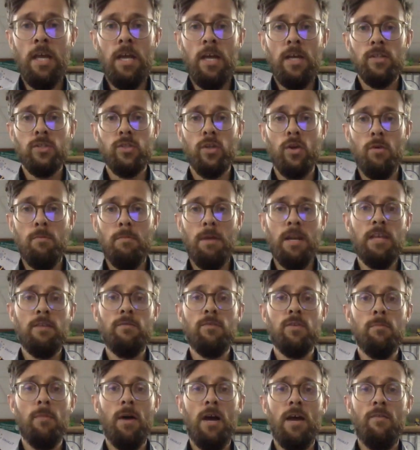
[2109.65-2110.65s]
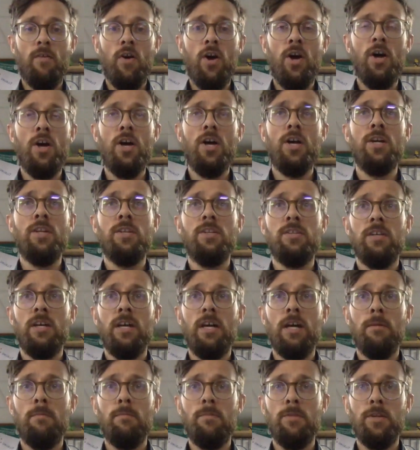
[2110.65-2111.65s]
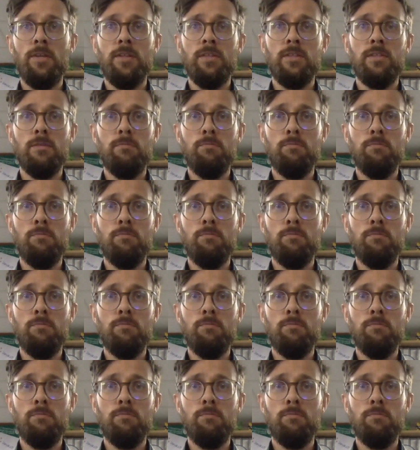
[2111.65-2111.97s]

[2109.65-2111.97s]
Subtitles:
So many of you might have heard that it's